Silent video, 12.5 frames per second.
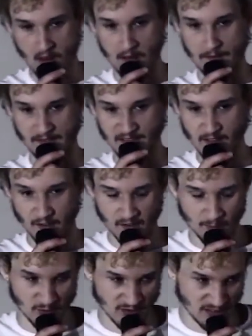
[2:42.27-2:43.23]
They start
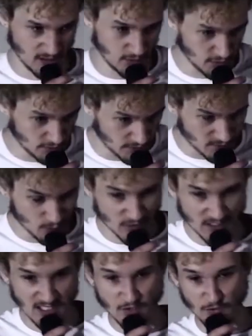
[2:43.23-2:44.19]
the procedure, and the
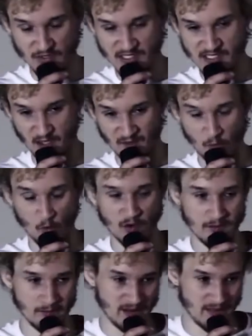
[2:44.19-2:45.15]
procedure itself
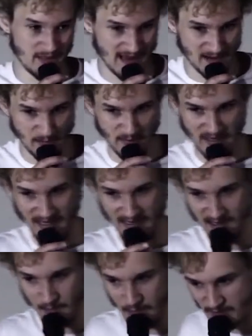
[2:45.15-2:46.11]
wouldn't be that
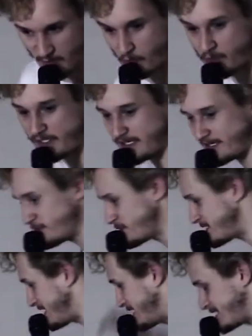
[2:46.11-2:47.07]
bad, but the only
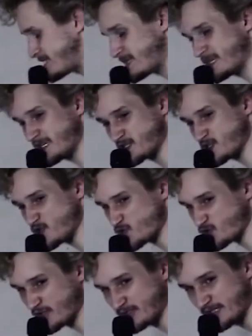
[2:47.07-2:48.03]
irritating thing is the
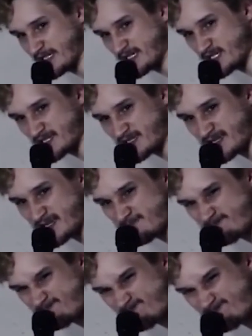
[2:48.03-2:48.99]
drilling. It's just like,
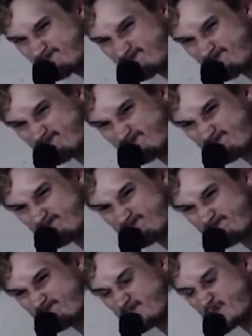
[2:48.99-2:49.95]

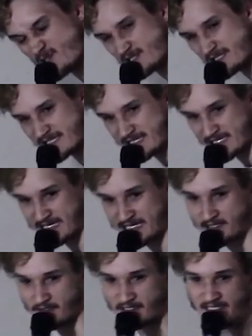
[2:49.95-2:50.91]
oh, it's like
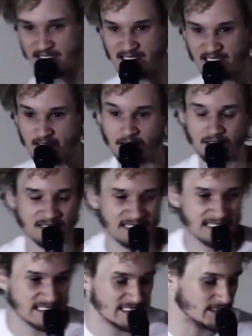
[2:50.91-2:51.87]
nails, and I
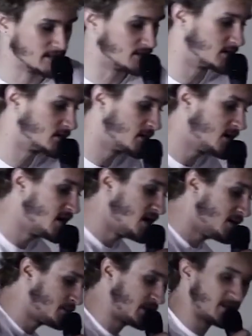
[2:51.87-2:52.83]
hate it.
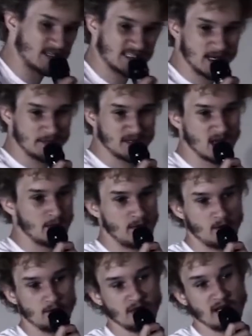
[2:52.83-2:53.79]
But at the same time, I
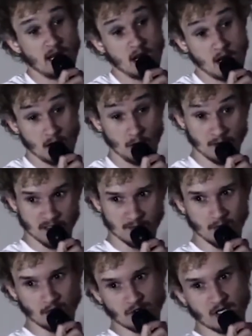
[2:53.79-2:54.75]
don't really care, because
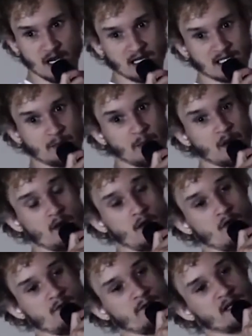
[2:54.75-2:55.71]
I'm all jacked up on
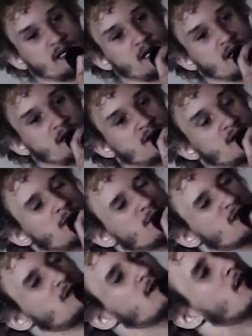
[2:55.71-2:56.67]
Novocaine, so I'm
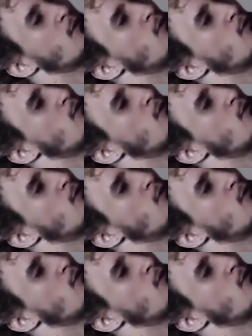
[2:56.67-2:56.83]
just like,